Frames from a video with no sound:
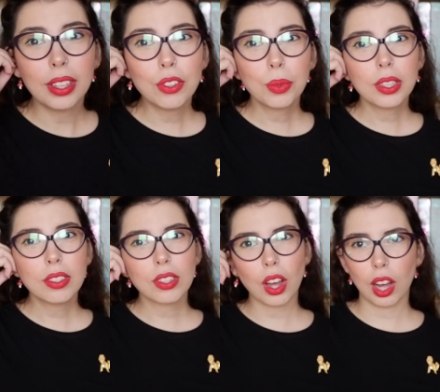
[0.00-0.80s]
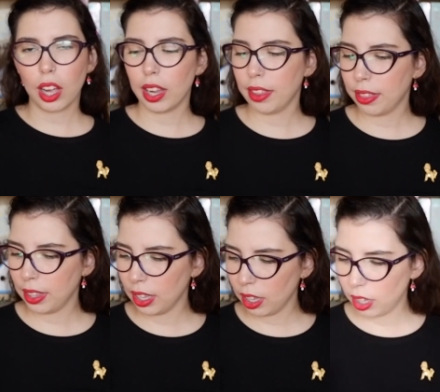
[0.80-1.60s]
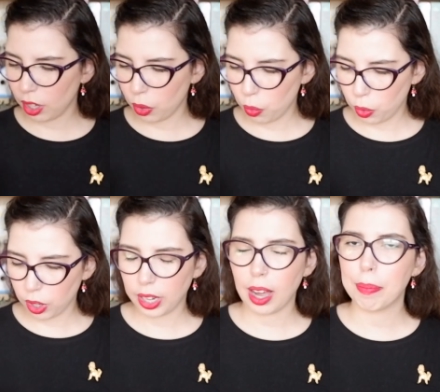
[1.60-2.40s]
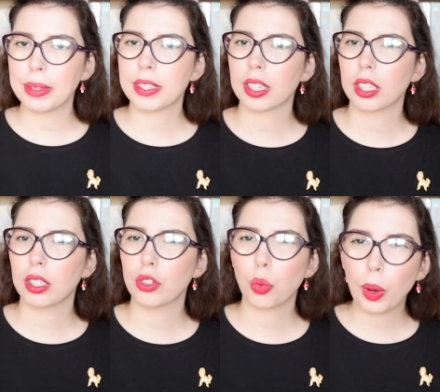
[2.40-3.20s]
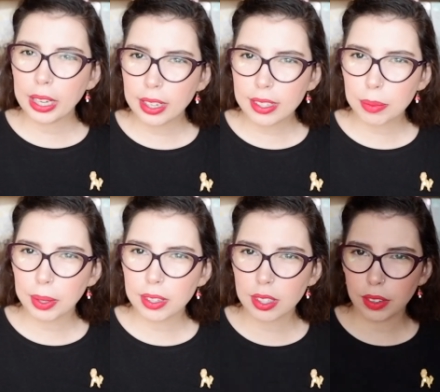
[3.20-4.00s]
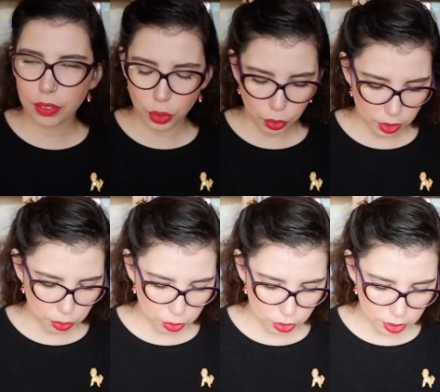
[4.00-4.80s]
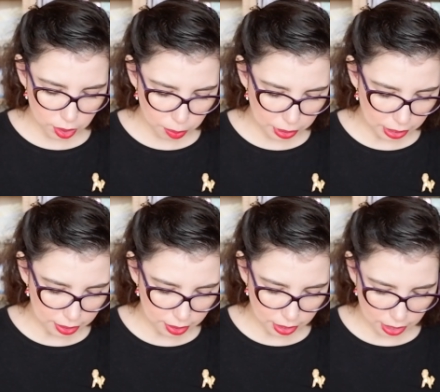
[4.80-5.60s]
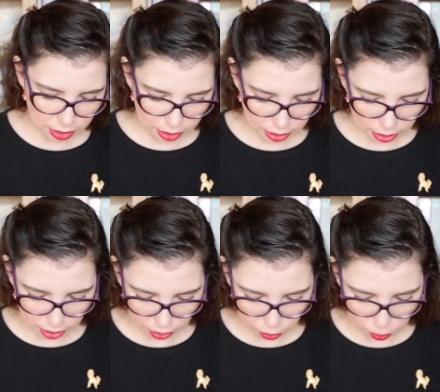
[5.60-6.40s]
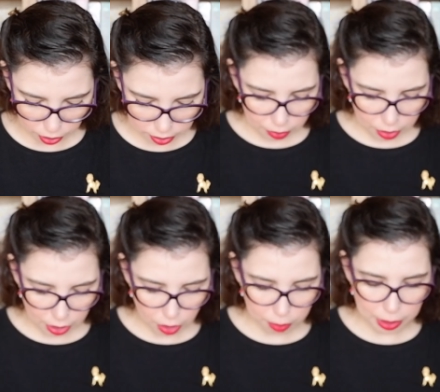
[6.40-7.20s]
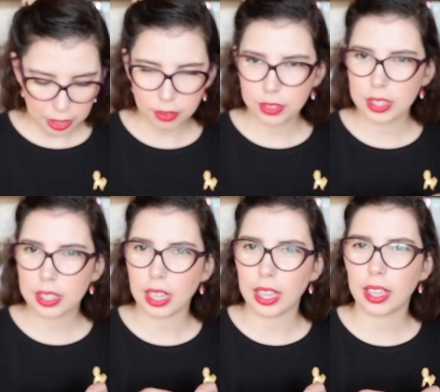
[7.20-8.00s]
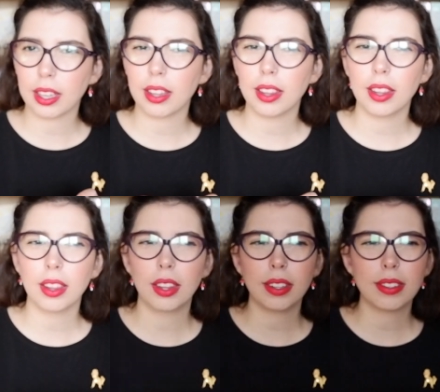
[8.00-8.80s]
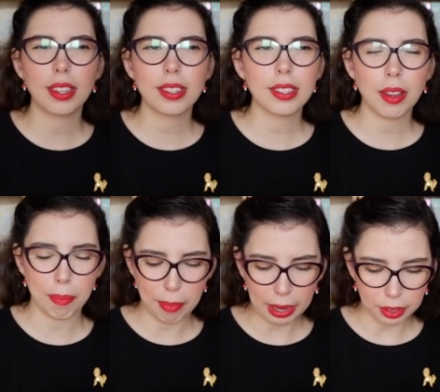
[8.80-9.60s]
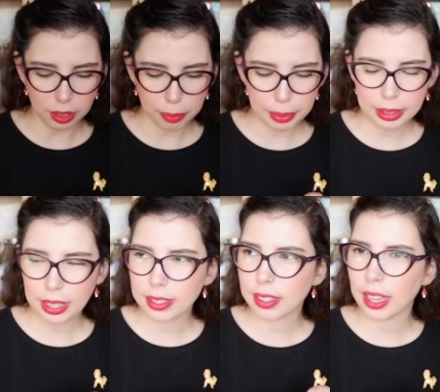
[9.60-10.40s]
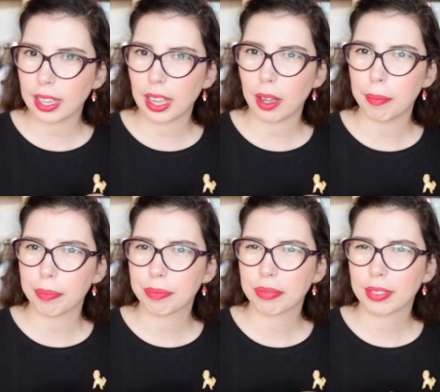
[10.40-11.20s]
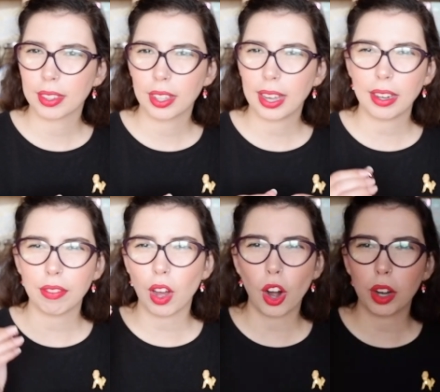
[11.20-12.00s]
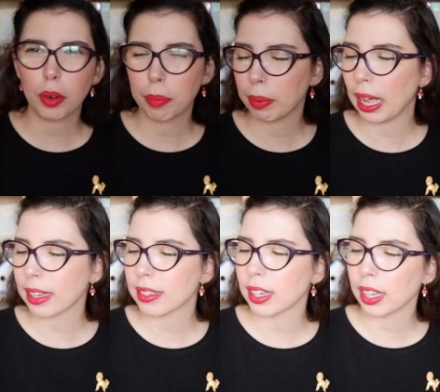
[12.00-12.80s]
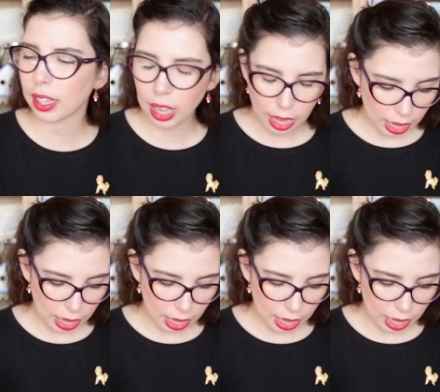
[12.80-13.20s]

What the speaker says: these ones I think work up until 20 decibels of noise, which is a little bit less than the other ones. They're made of this like, this isn't metal, but it's like kind of a harder plastic,